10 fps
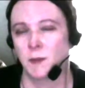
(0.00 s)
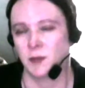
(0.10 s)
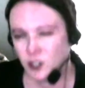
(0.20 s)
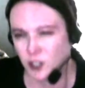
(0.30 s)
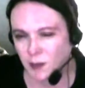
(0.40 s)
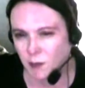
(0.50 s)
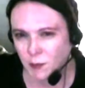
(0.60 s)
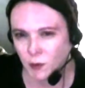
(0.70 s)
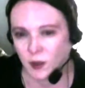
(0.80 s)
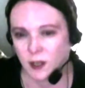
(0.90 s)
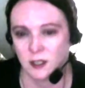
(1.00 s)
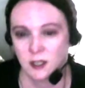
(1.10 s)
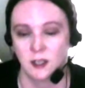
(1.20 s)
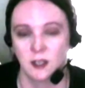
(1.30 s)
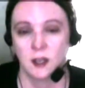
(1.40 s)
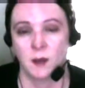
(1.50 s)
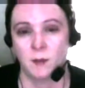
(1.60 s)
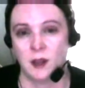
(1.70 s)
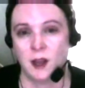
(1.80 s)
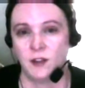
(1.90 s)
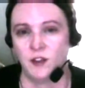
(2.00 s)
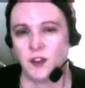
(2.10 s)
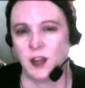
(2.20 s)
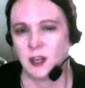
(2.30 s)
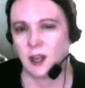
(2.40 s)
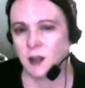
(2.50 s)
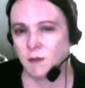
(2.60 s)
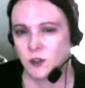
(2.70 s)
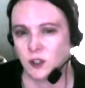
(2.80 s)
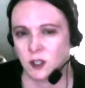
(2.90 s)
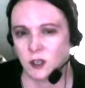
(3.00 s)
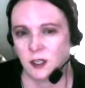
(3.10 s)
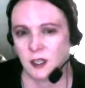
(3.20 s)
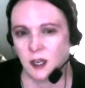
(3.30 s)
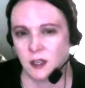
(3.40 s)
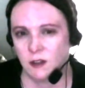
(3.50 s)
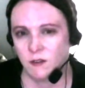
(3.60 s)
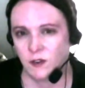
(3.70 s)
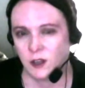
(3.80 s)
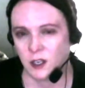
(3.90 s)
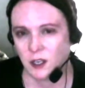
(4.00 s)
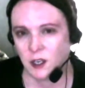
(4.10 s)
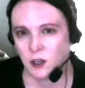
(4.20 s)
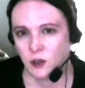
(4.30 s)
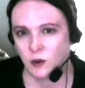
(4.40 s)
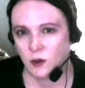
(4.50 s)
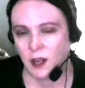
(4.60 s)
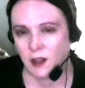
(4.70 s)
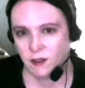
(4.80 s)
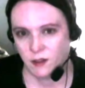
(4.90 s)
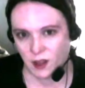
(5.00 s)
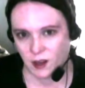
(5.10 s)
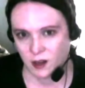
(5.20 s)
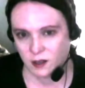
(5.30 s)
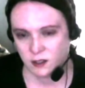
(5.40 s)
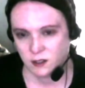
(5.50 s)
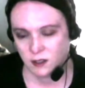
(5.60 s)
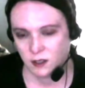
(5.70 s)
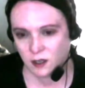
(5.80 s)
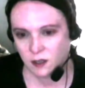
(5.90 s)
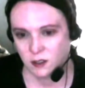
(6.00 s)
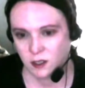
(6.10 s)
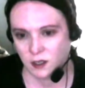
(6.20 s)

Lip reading: But you get my point. But I think I'm just going to cut the video at that. And,